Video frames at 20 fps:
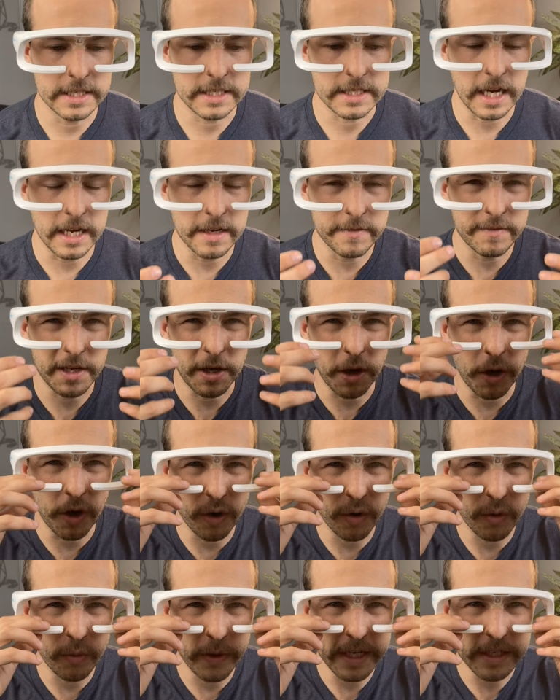it's kind of like
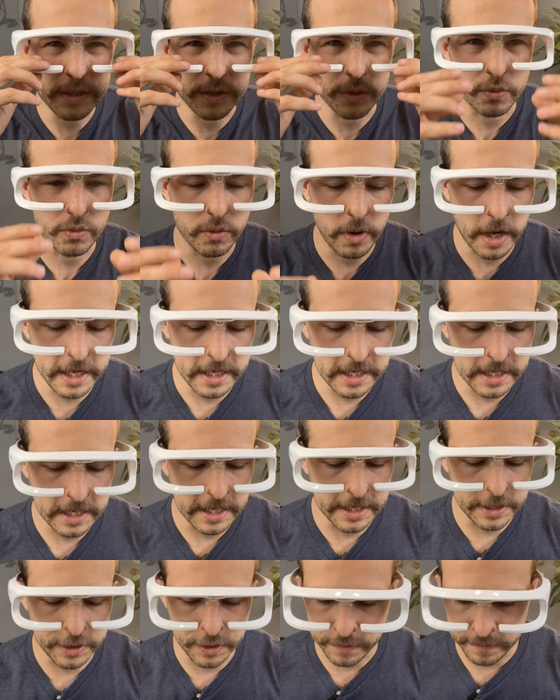always right
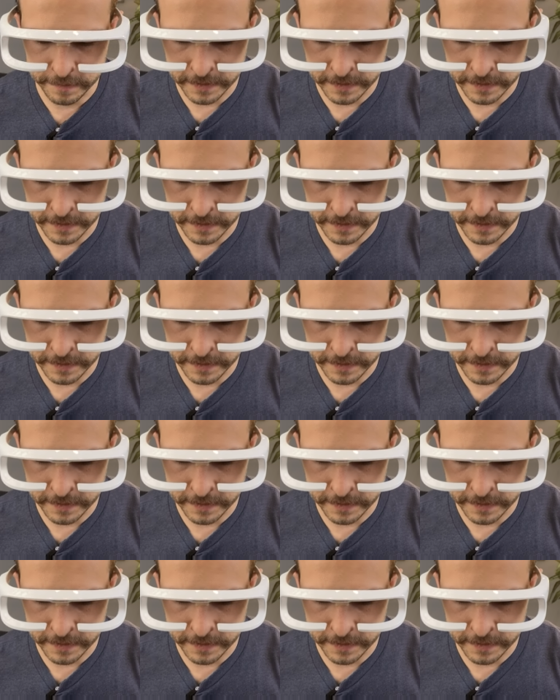in your